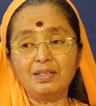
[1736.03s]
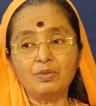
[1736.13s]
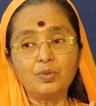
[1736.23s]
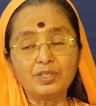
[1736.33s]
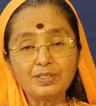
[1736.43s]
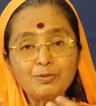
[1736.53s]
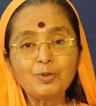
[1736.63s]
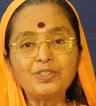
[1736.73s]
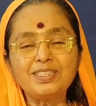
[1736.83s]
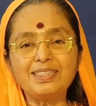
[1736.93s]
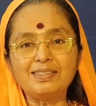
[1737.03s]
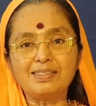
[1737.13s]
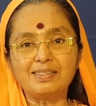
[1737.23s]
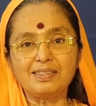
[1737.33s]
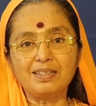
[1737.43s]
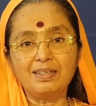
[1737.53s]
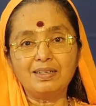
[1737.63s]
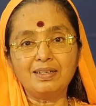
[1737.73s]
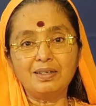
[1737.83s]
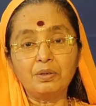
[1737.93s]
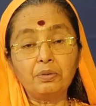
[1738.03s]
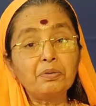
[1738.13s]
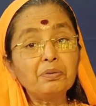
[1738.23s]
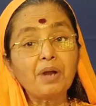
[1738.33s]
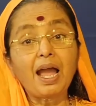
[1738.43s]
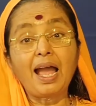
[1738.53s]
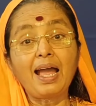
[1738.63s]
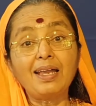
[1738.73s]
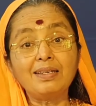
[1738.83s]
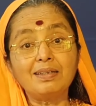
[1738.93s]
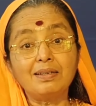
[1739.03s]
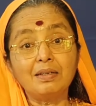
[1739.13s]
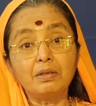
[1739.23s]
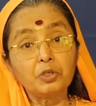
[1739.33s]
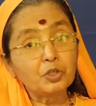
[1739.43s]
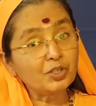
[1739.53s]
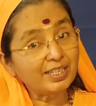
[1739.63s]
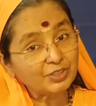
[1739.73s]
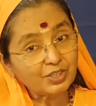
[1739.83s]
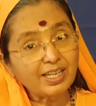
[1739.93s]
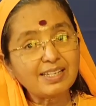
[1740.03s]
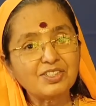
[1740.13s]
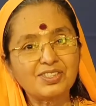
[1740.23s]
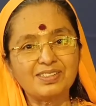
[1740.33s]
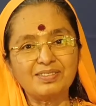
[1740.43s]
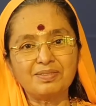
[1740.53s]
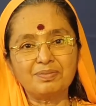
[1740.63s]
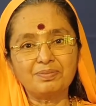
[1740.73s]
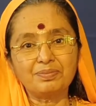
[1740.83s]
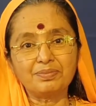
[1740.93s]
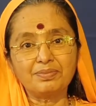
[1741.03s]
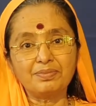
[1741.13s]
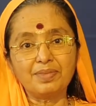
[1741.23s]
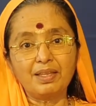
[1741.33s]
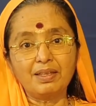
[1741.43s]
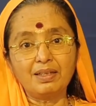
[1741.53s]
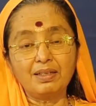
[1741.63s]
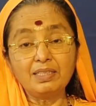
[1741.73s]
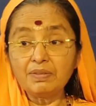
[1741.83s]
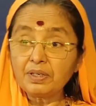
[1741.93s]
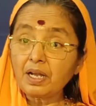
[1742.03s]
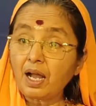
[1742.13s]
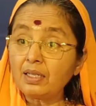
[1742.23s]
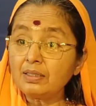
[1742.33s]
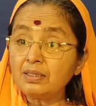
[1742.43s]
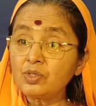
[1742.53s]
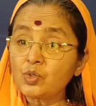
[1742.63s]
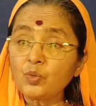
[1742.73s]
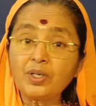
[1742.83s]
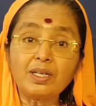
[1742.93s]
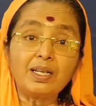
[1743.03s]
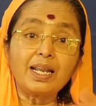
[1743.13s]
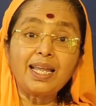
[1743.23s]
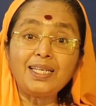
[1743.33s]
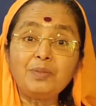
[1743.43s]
were devotees who had good education. There were others who were great